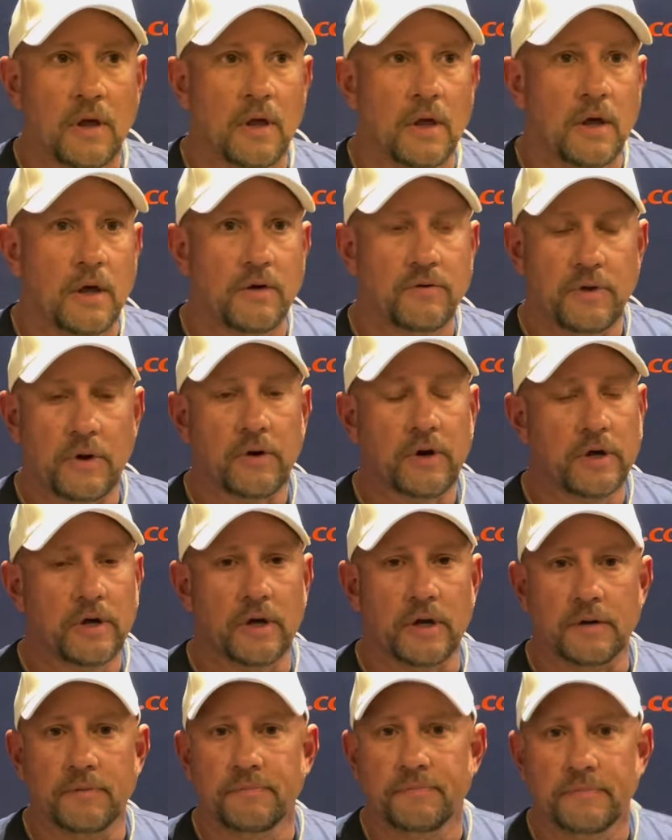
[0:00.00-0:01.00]
They're
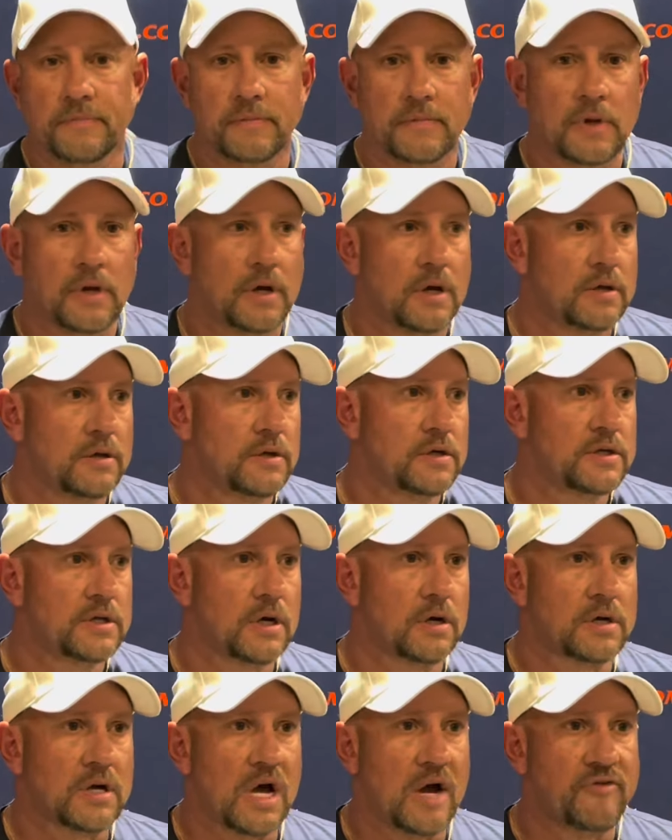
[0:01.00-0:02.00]
good. You can tell
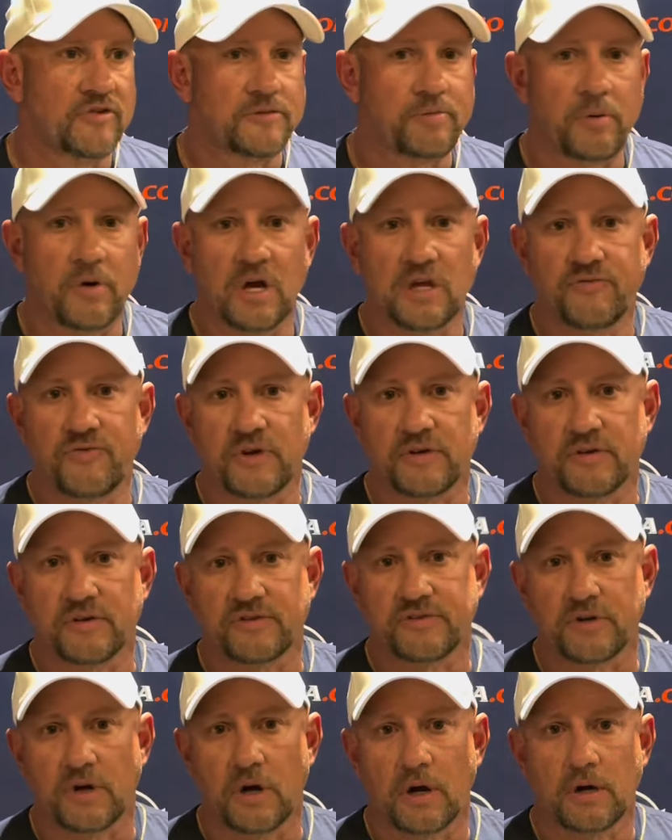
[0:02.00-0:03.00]
conference play is fixing to
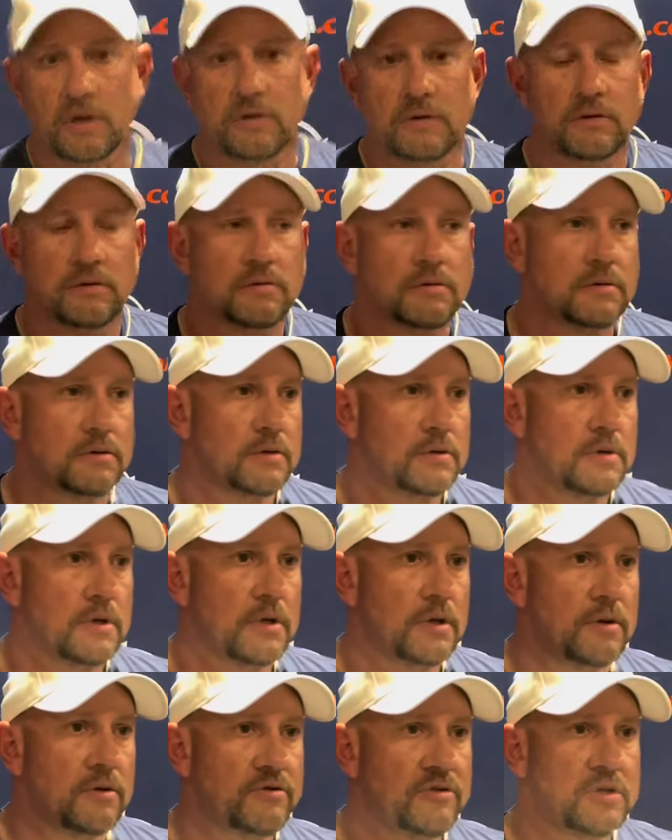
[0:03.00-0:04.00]
start. You know,
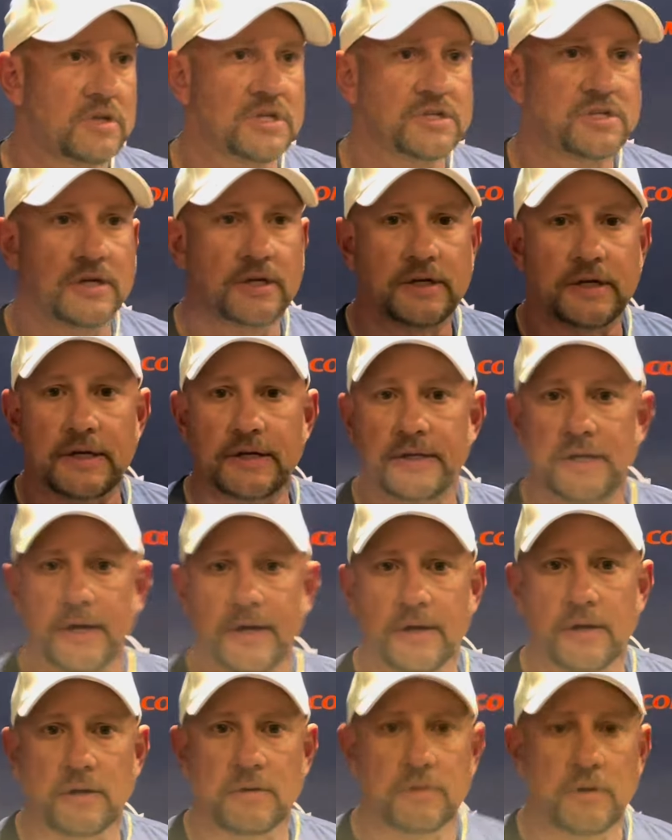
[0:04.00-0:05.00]
there's attention to
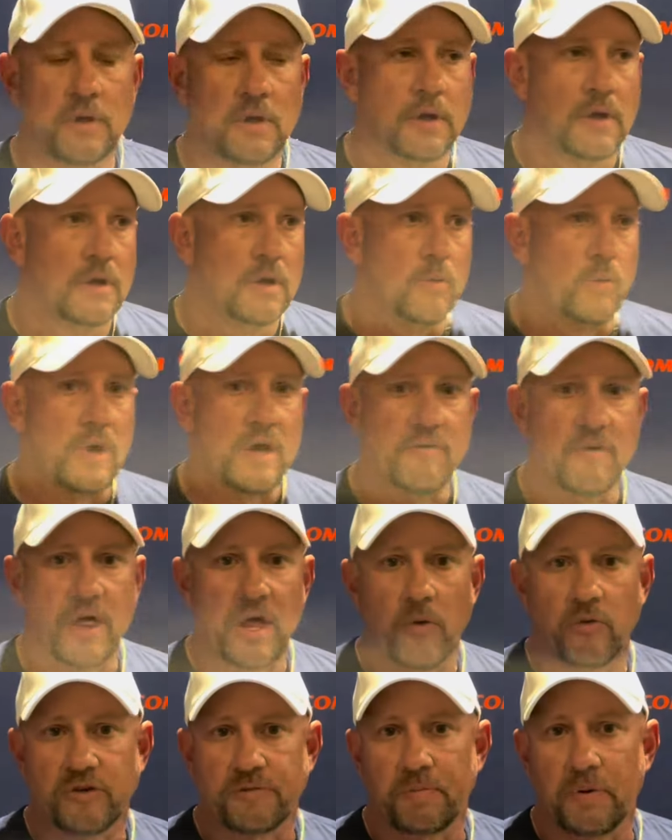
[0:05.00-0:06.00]
detail, and we have a lot
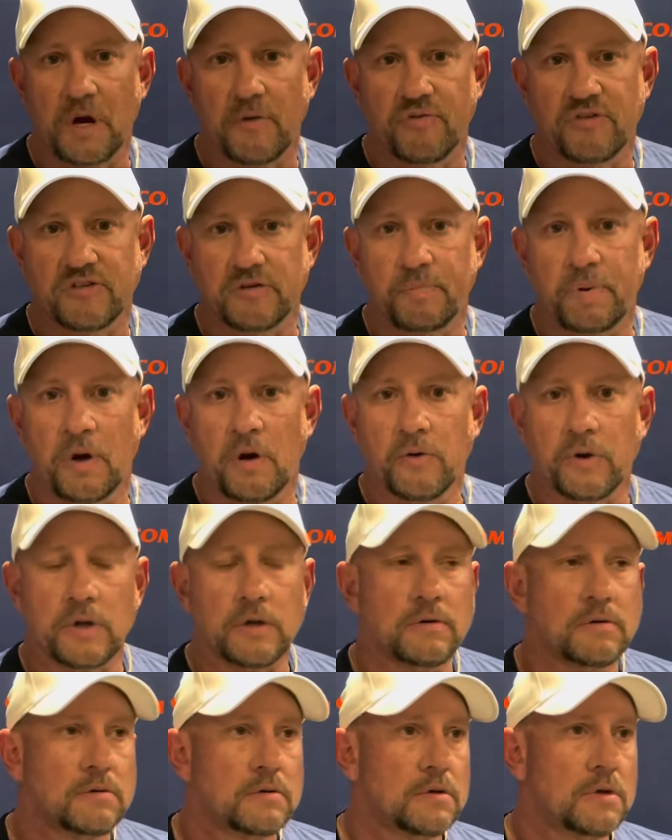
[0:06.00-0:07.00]
of respect for this opponent.
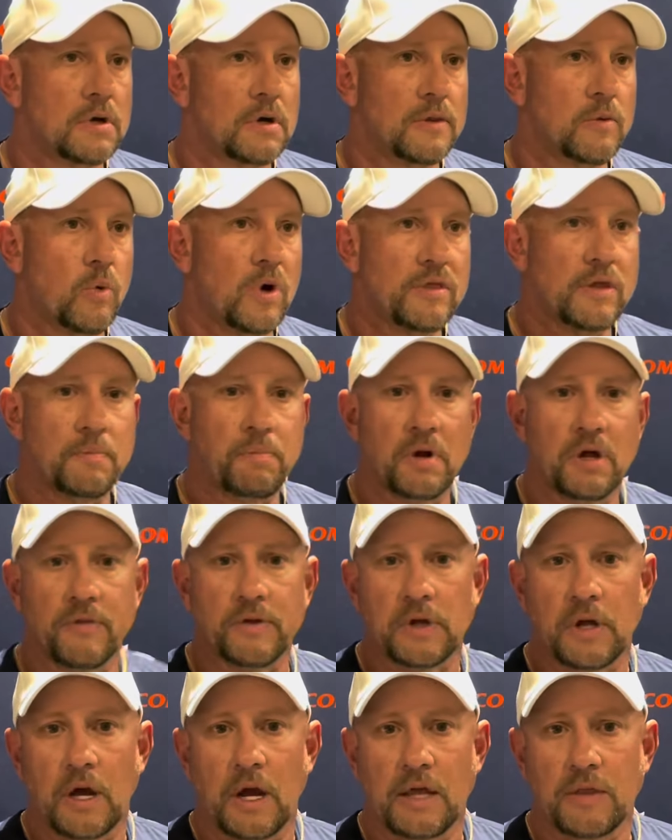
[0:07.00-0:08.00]
The way they play the
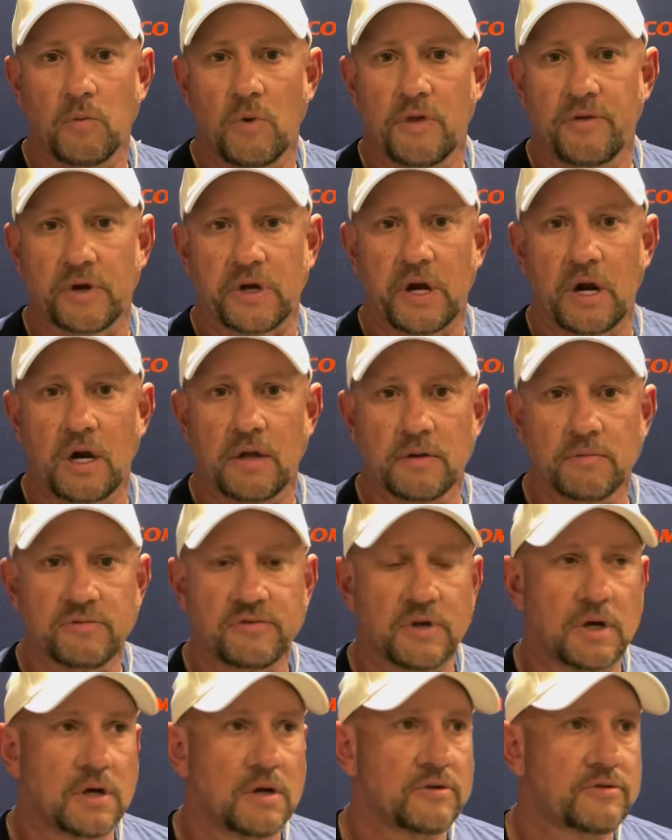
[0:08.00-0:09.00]
game, the way they carry
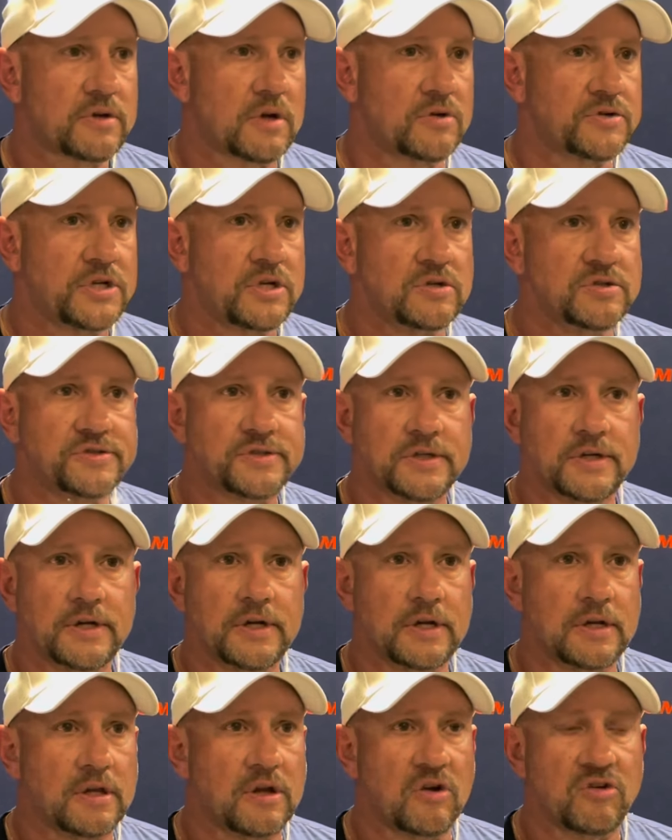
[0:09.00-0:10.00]
themselves, Coach Houston
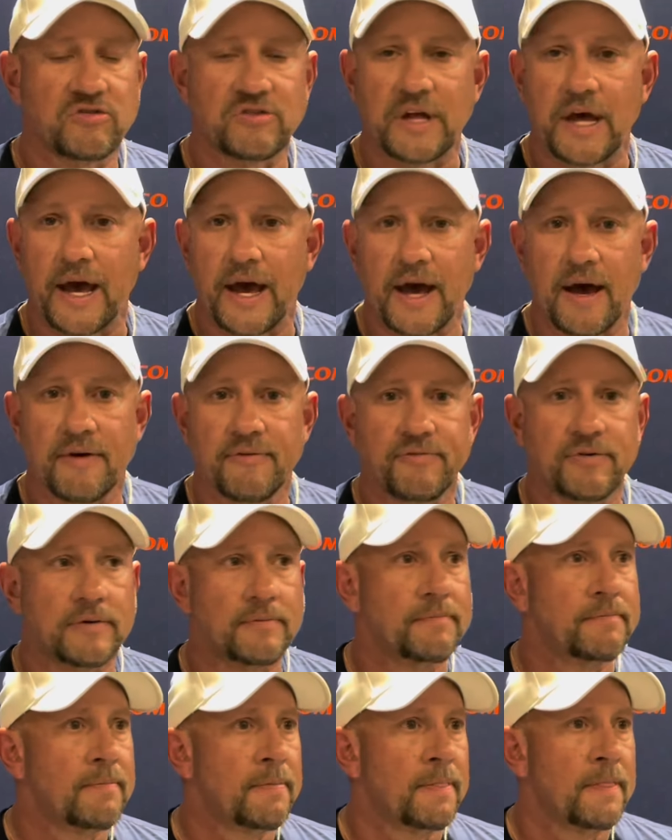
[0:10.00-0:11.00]
and their staff,
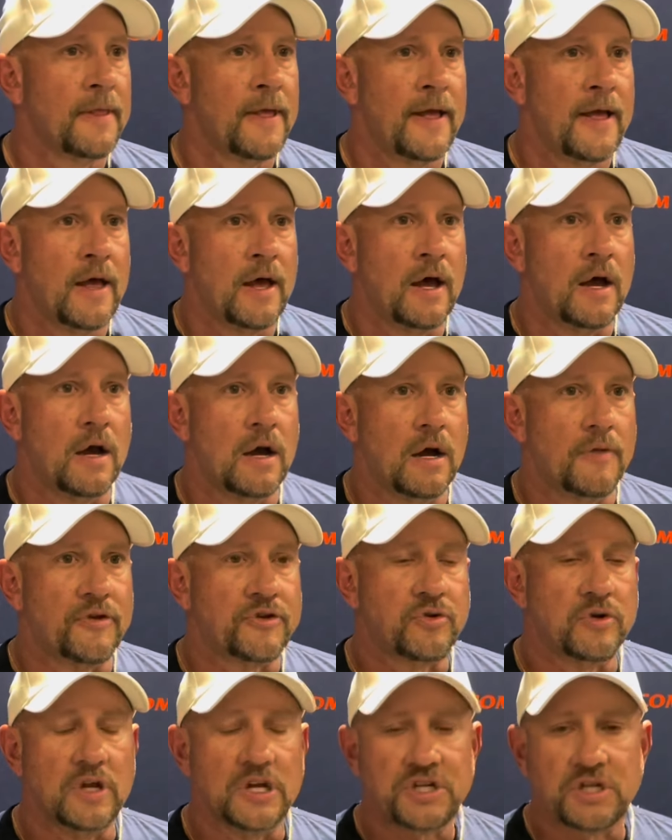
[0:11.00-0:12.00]
and the
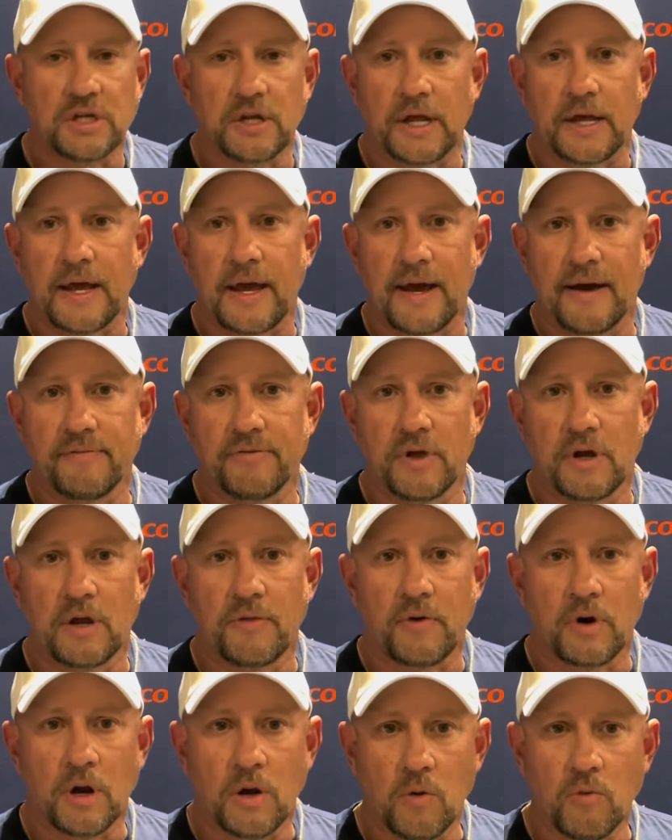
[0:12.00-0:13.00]
tradition they have there,
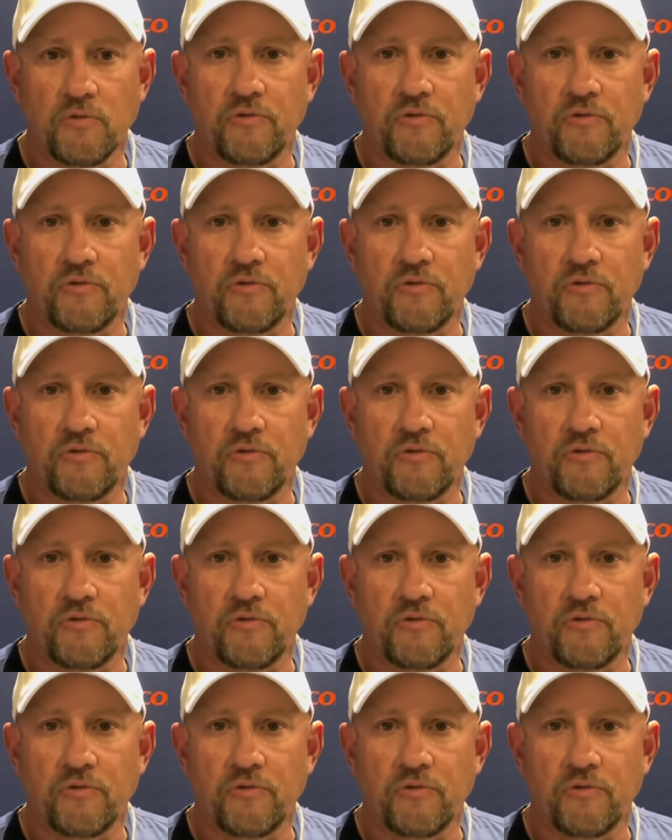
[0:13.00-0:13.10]
their home